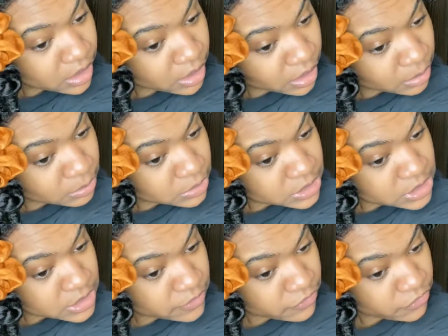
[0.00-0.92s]
I'm
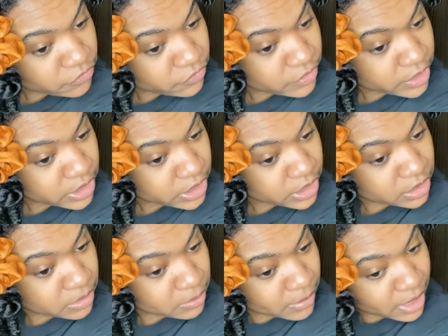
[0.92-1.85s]
just feeling
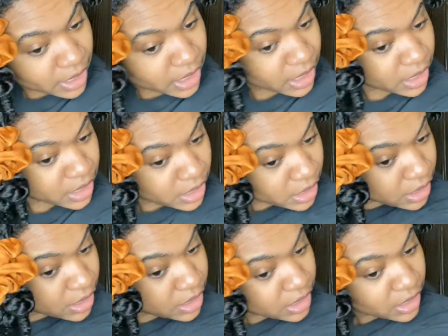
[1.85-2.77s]
my
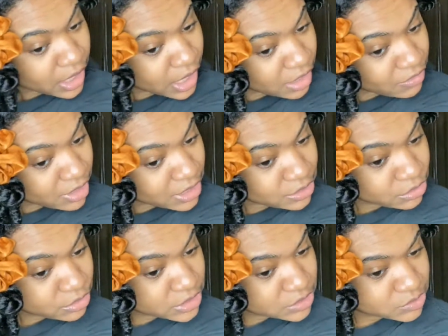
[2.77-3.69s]
hair. I already
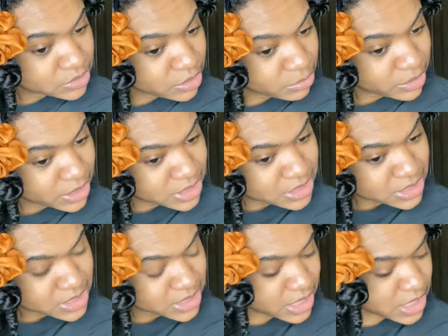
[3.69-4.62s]
knew this was going to be a
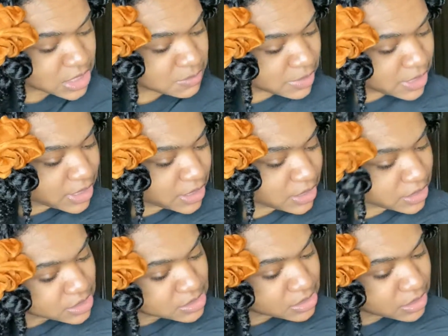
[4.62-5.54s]
success
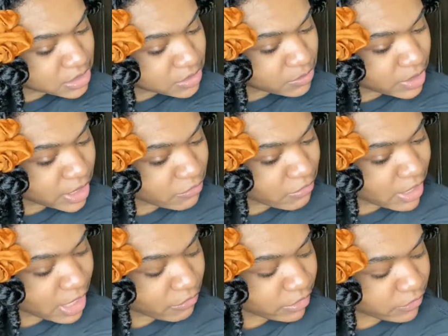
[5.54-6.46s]
because of the way of
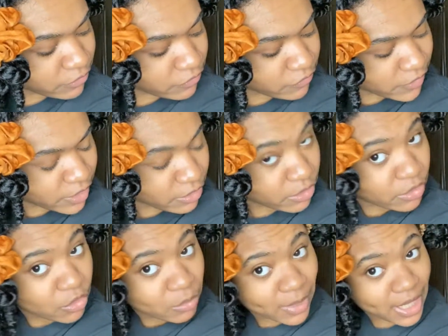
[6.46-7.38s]
how it felt
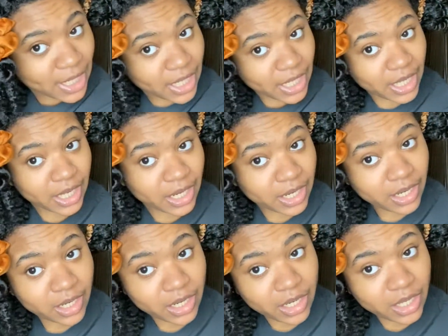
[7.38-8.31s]
on my
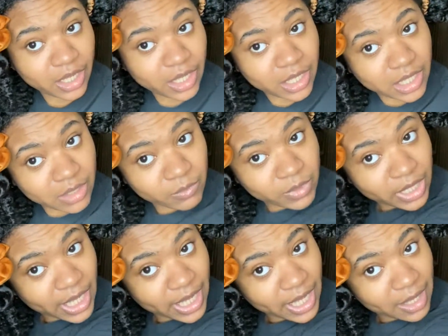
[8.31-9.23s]
hair. When
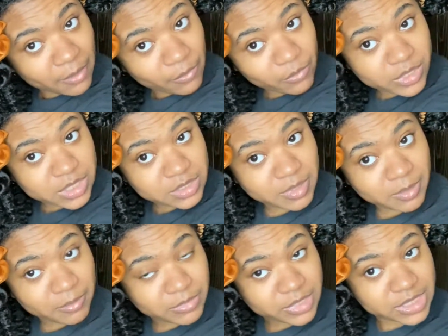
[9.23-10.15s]
I was
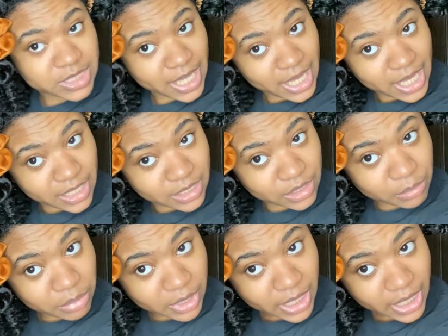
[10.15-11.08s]
just adding the
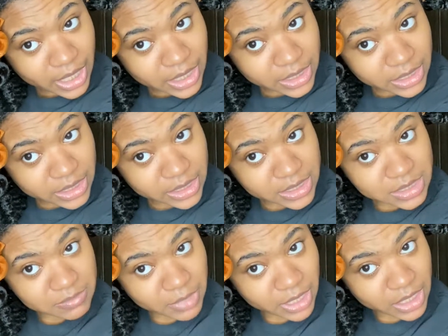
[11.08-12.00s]

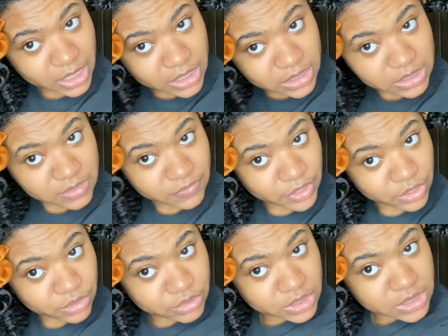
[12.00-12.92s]
products, my hair just
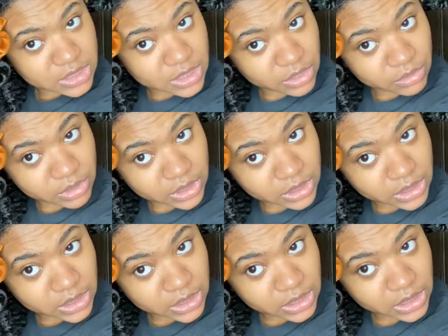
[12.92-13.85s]
felt so
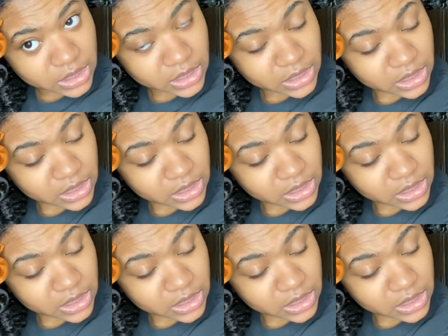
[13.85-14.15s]
good.